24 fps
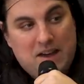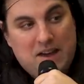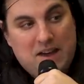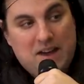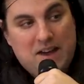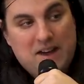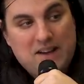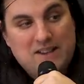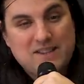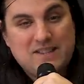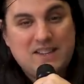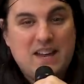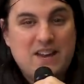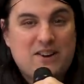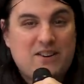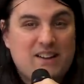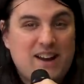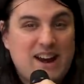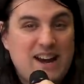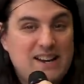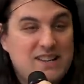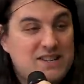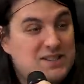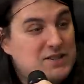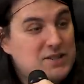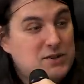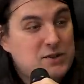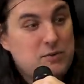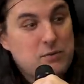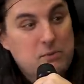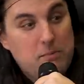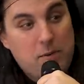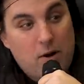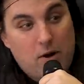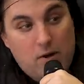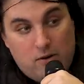because they created
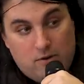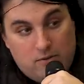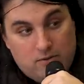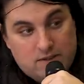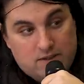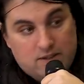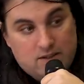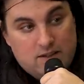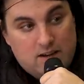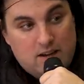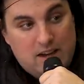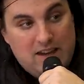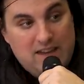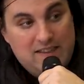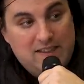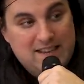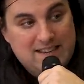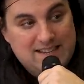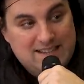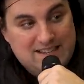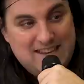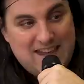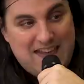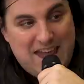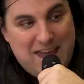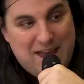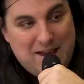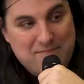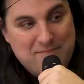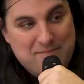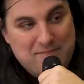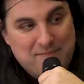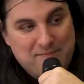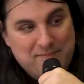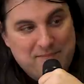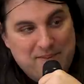two modes in this
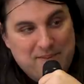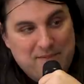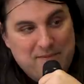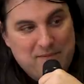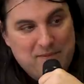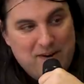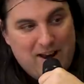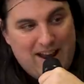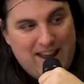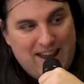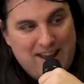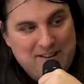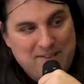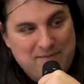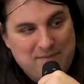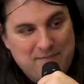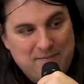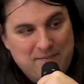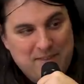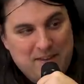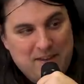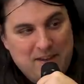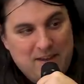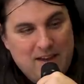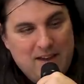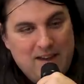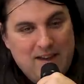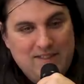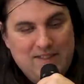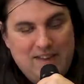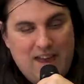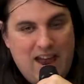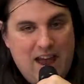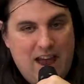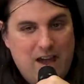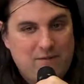game, right?
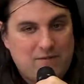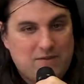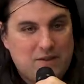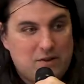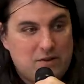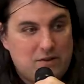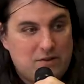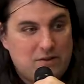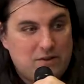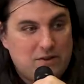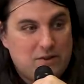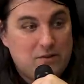They have their